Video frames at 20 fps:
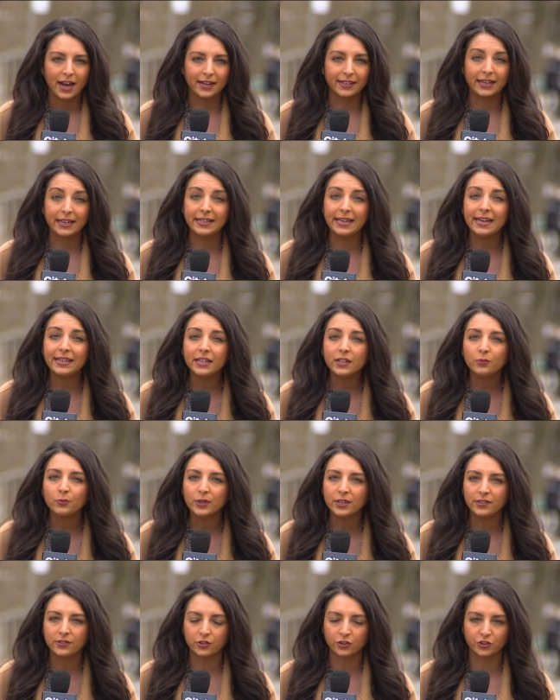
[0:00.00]
And Canadian
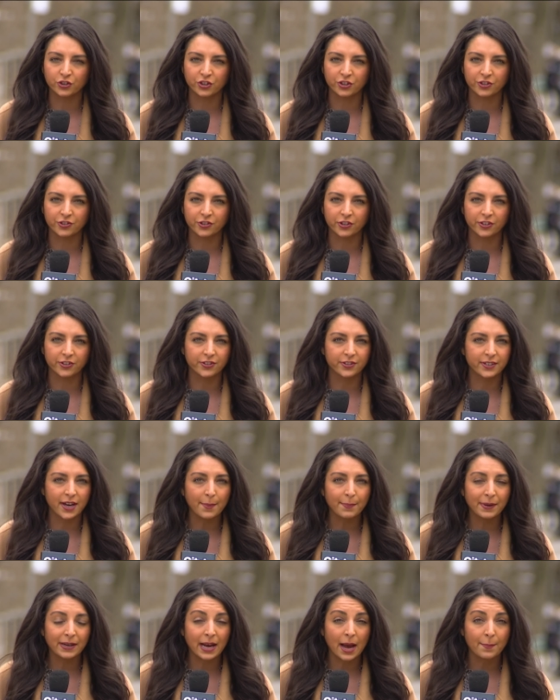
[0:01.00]
researchers are
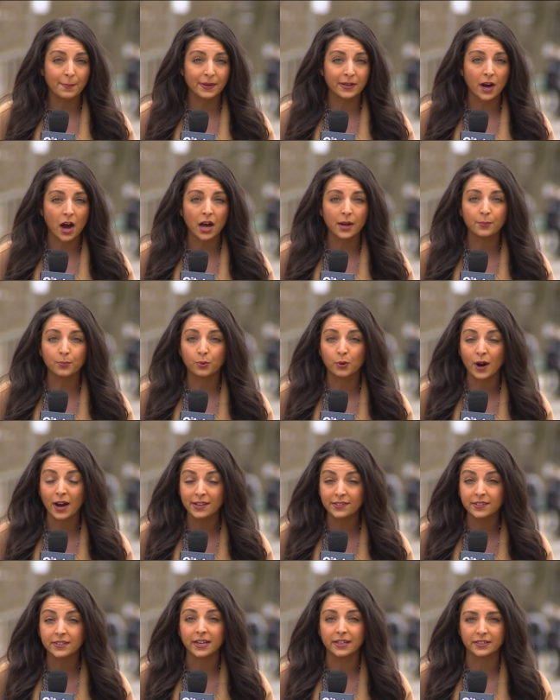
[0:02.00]
stepping up in
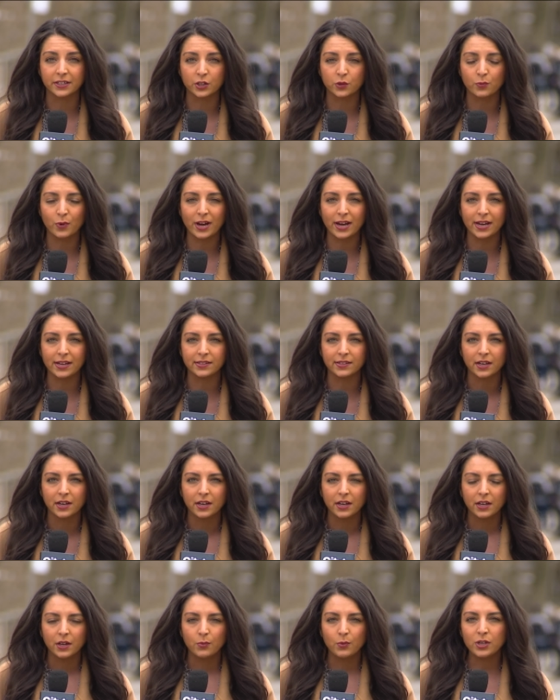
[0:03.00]
unprecedented ways.
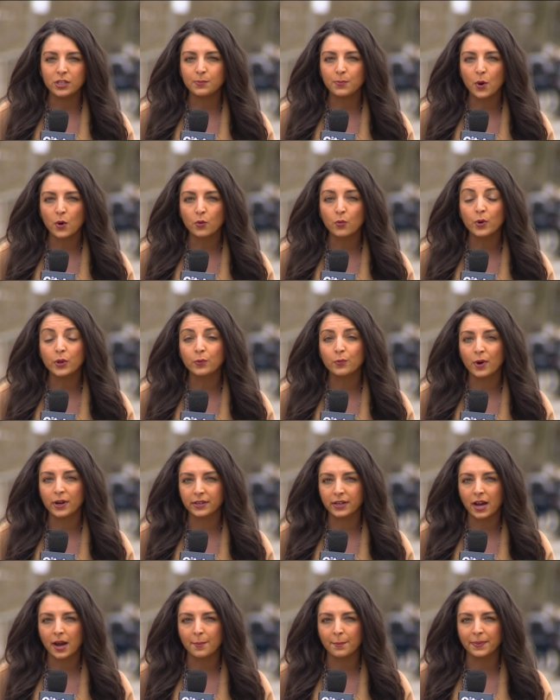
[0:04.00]
We spoke with
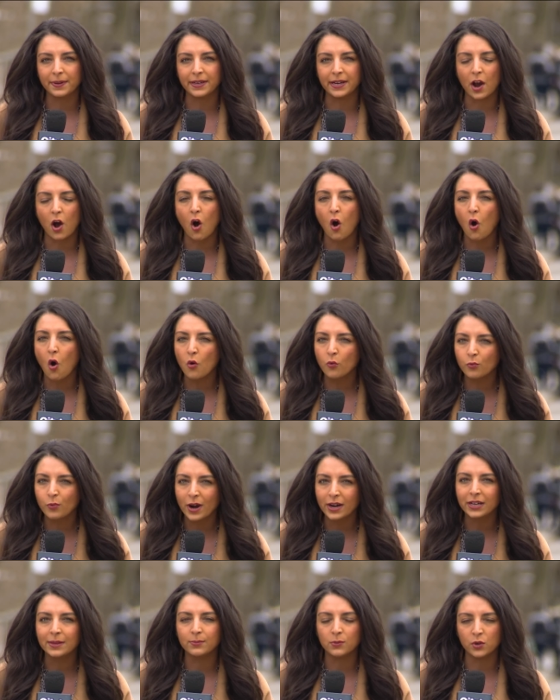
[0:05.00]
one company
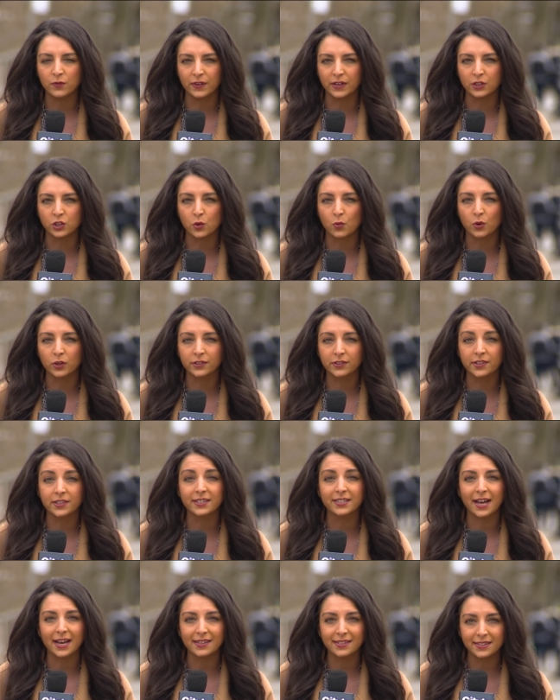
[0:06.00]
already moving towards the
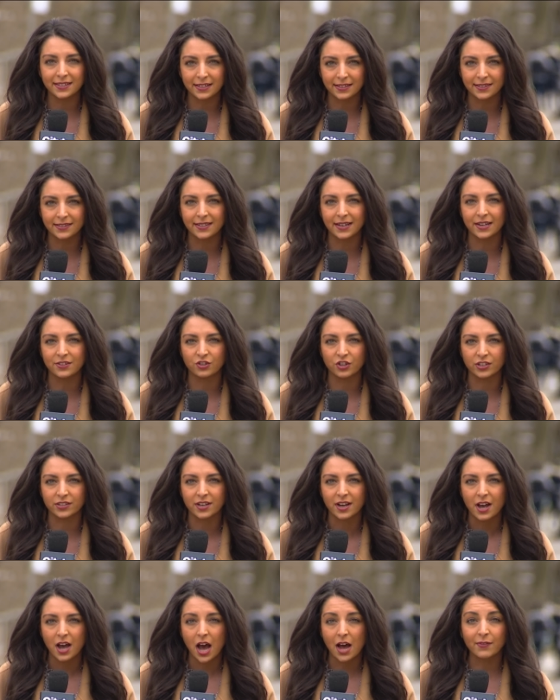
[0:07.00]
testing
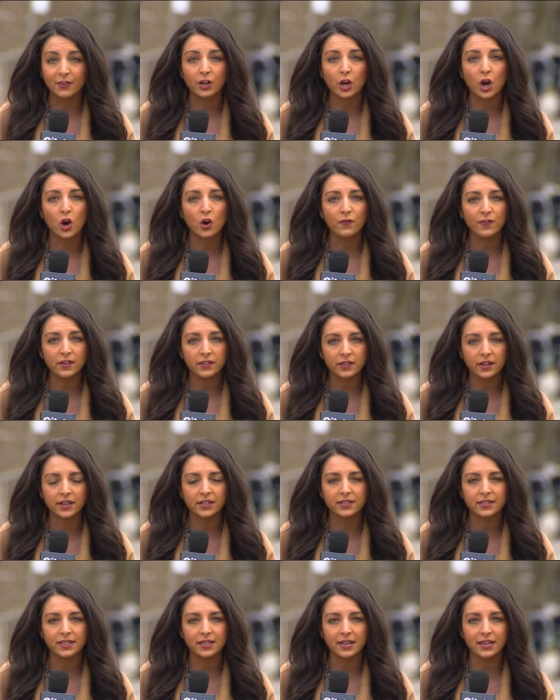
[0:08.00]
stages of a COVID
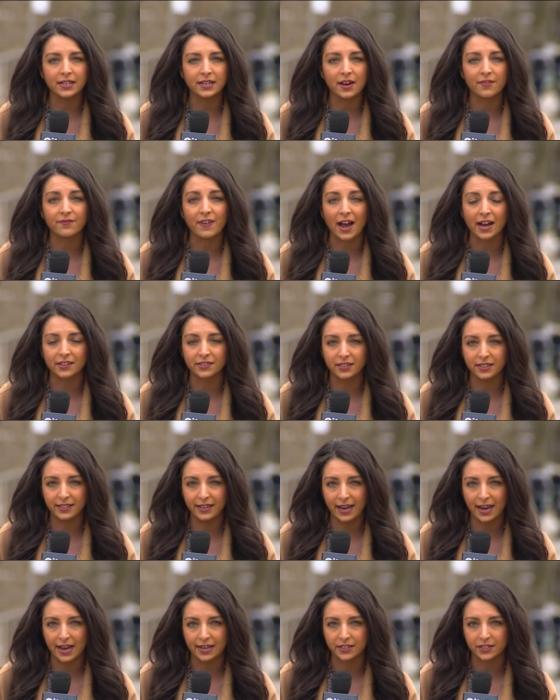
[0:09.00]
19 vaccine
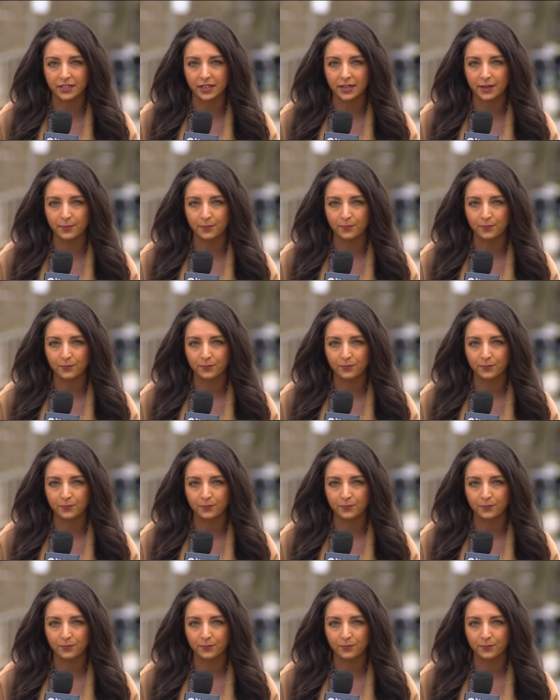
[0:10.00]
candidate.